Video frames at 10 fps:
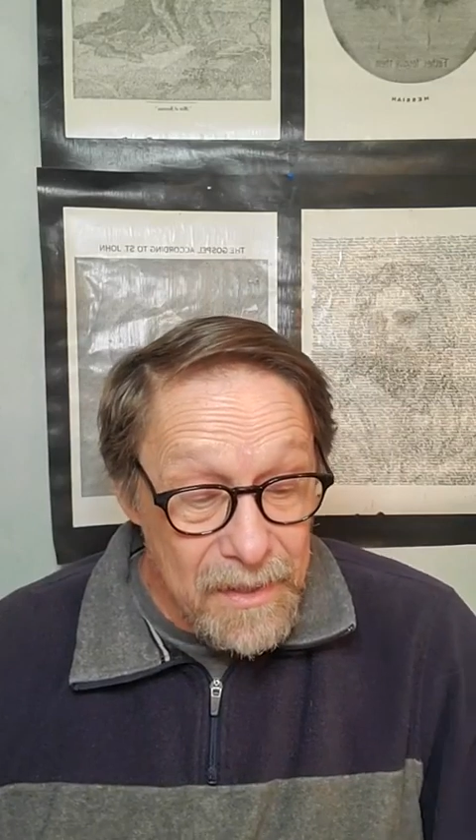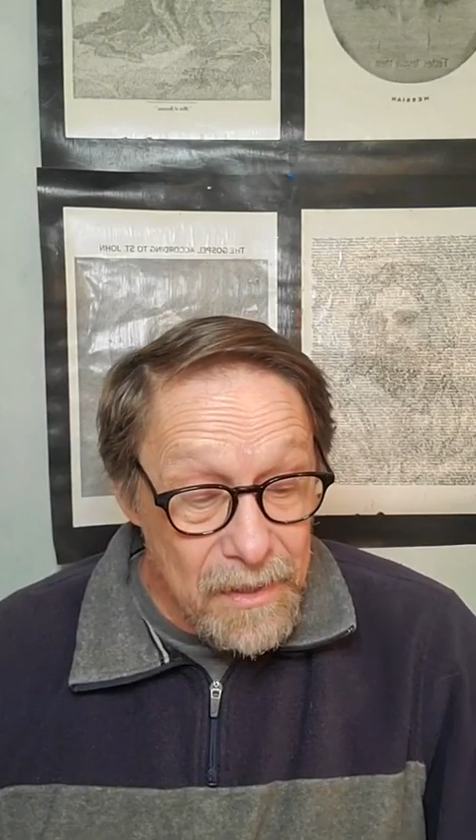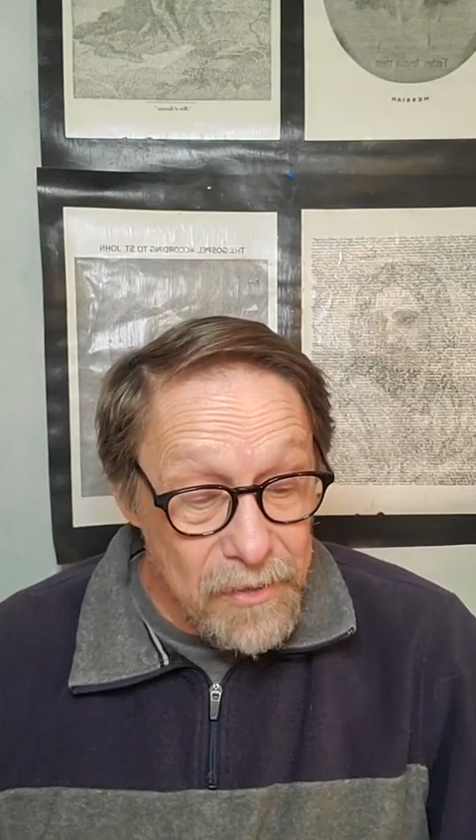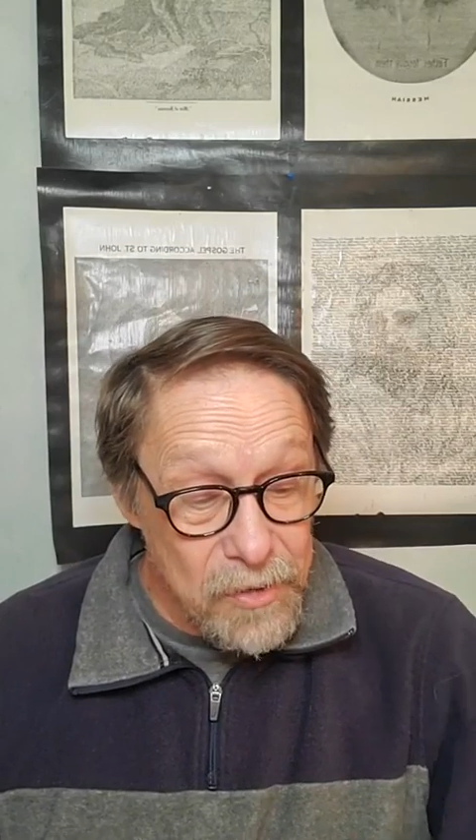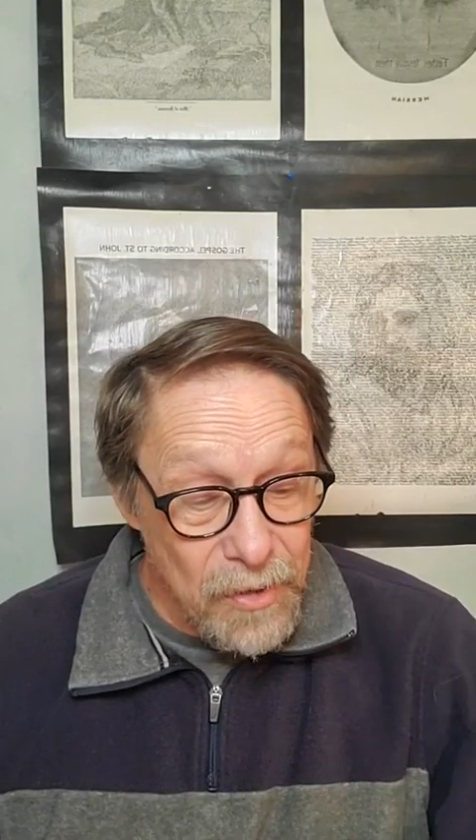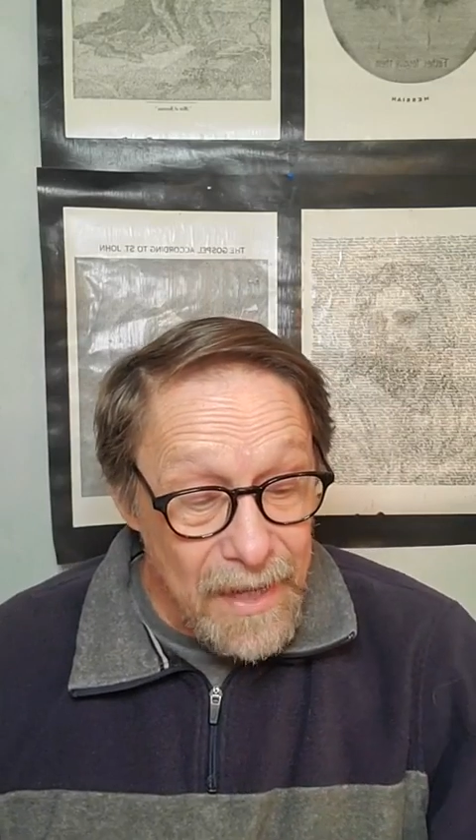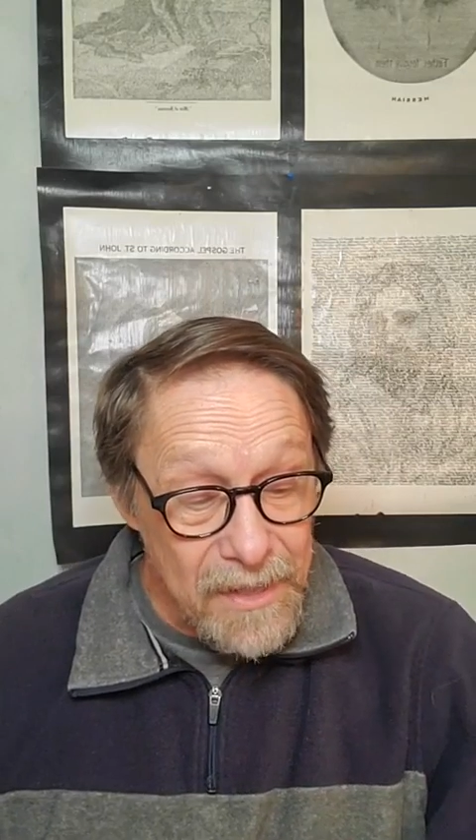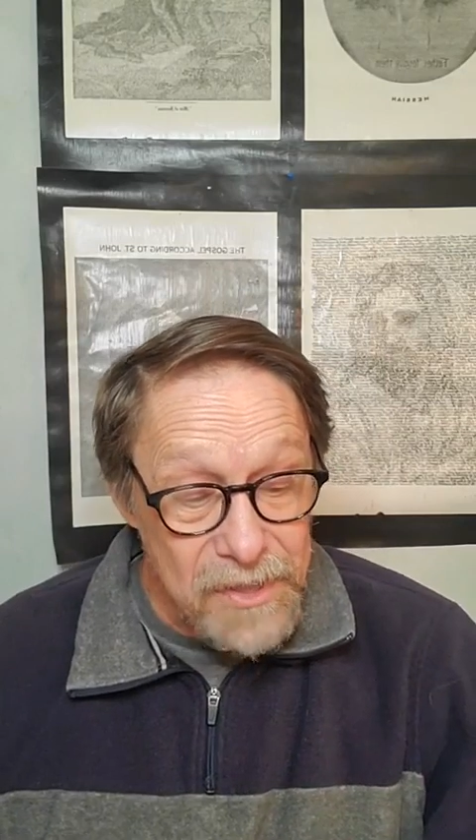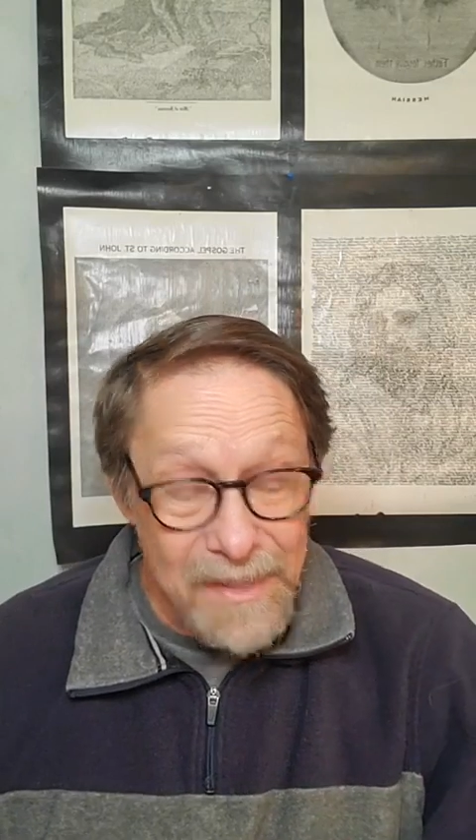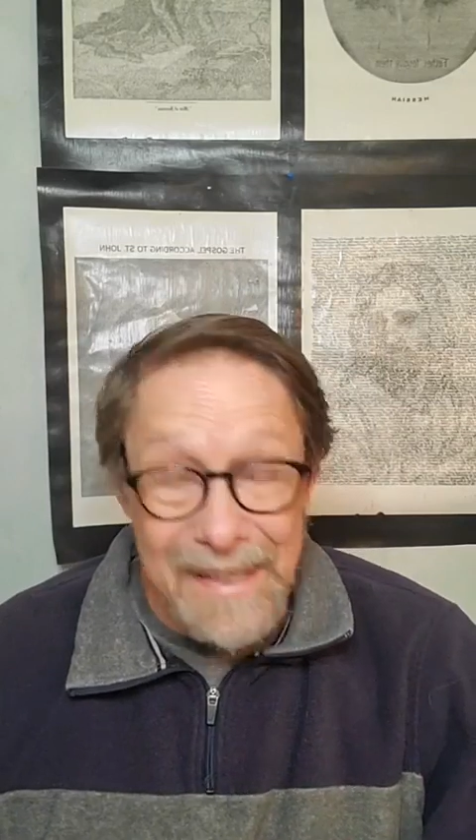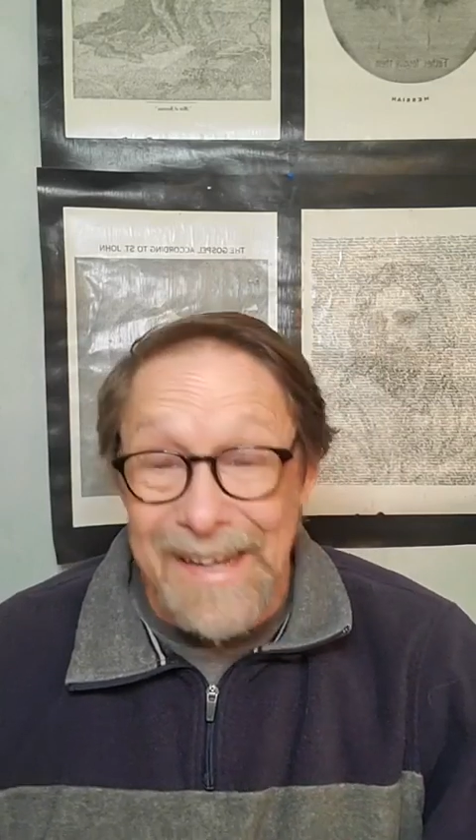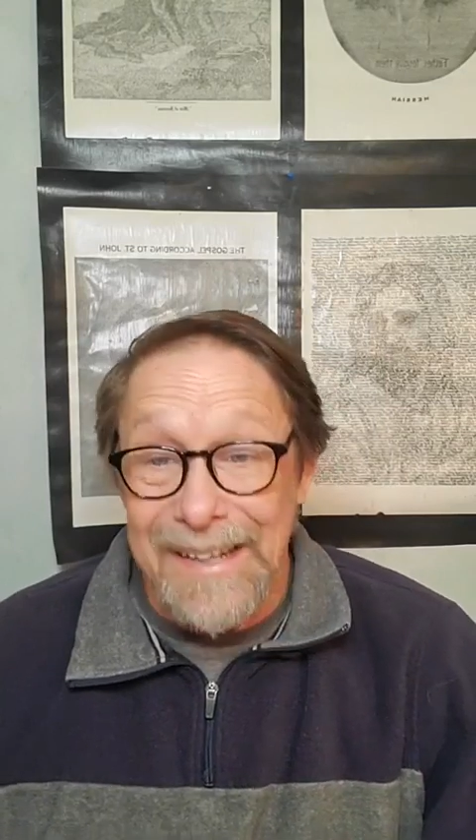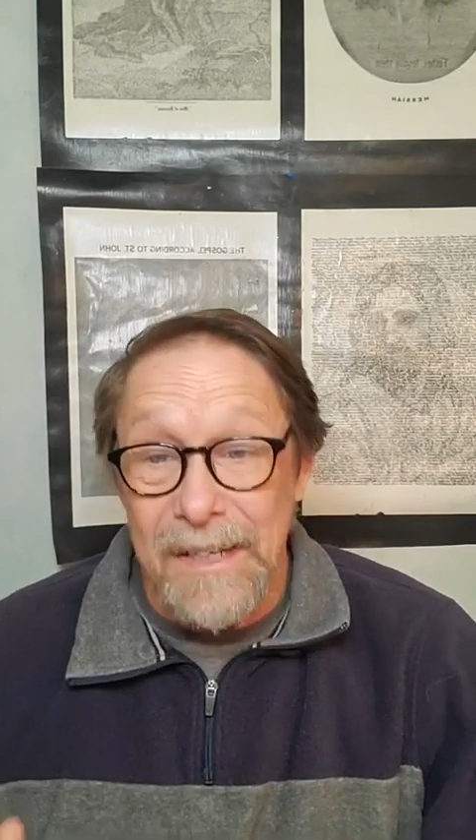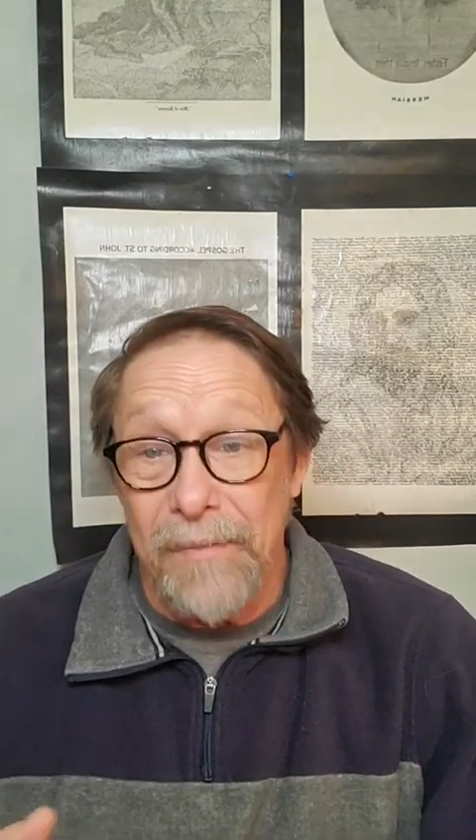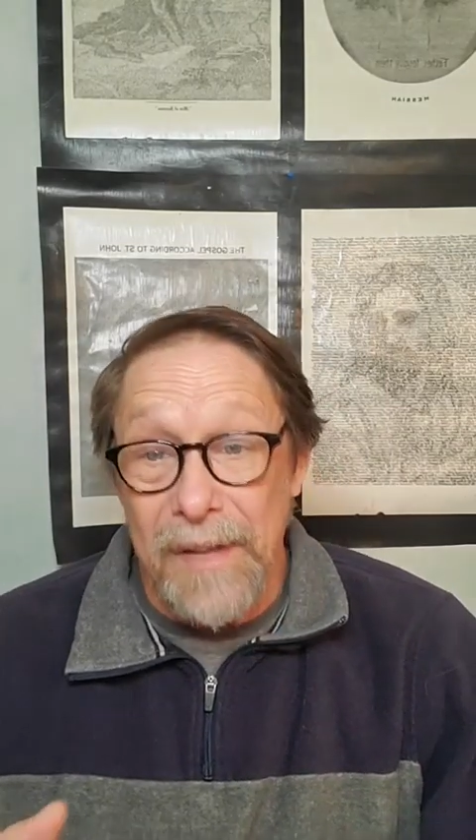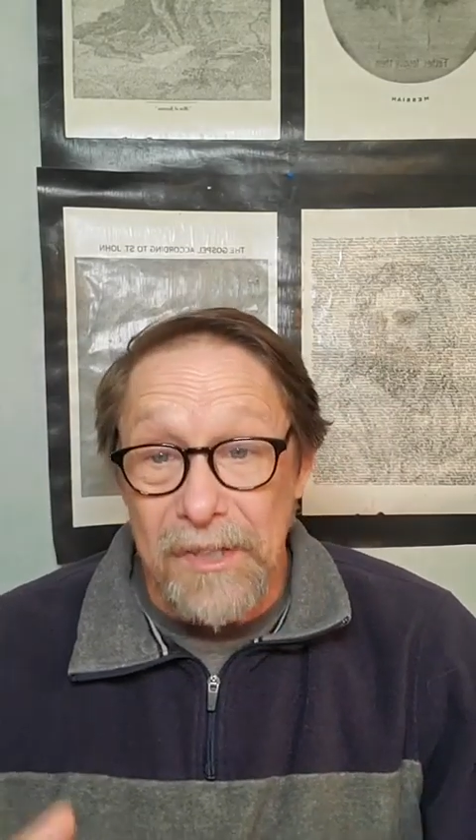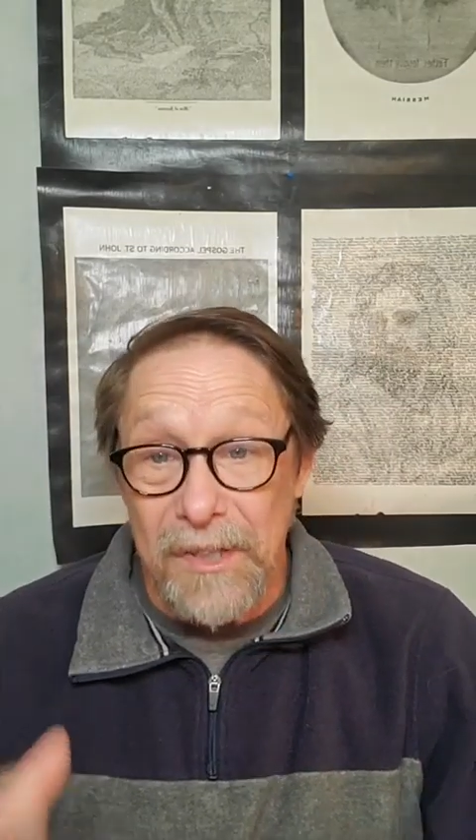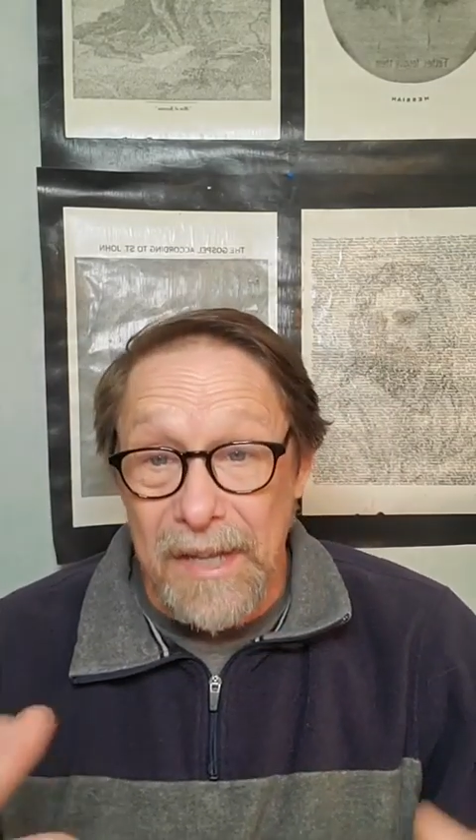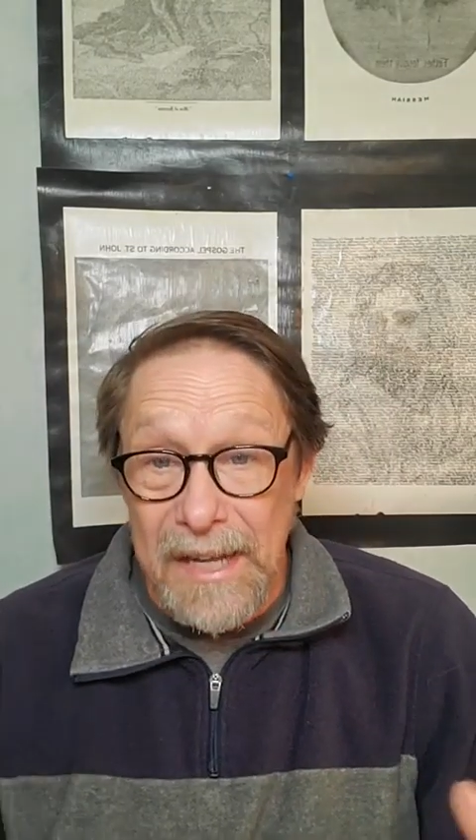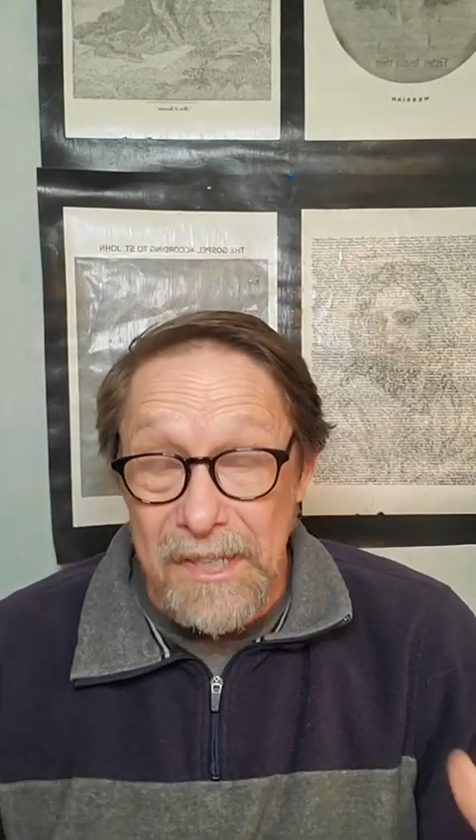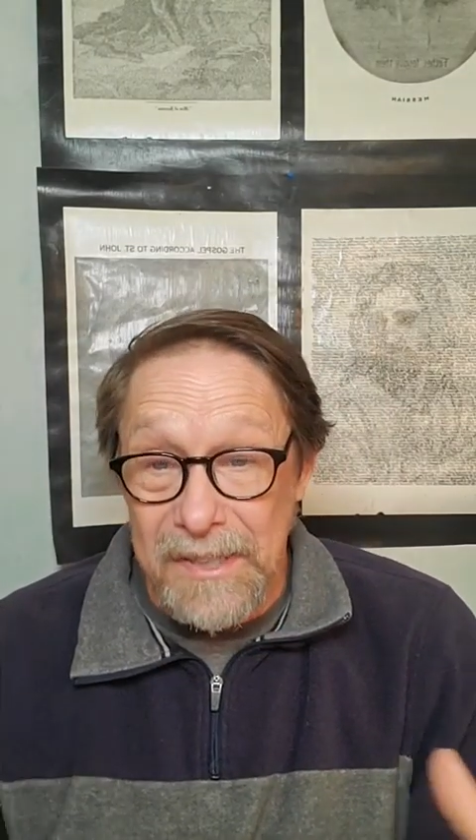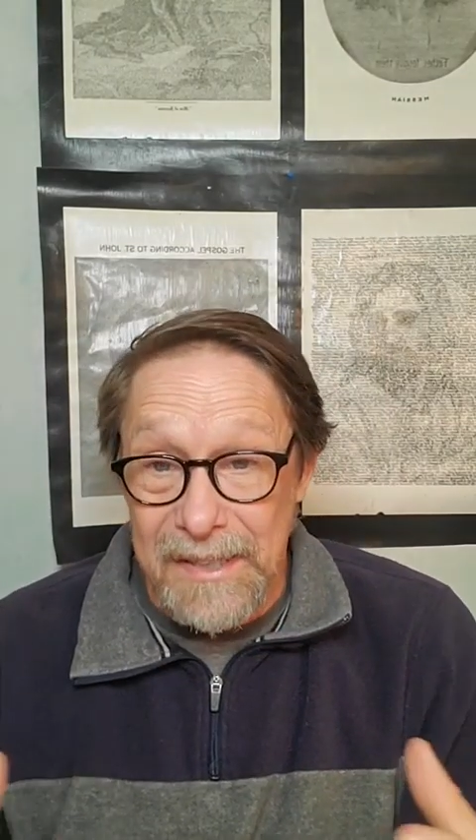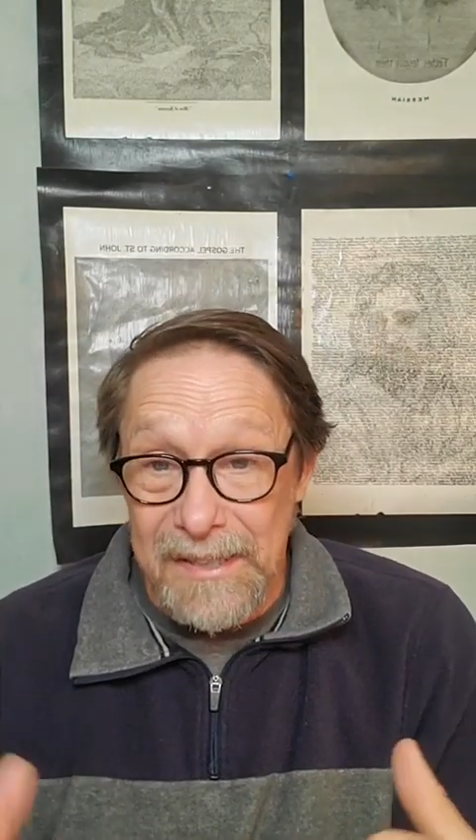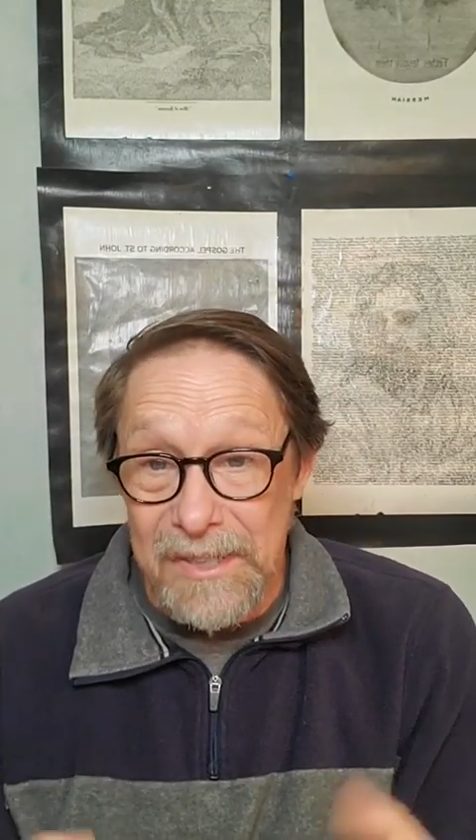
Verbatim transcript: uh, trying to get enough education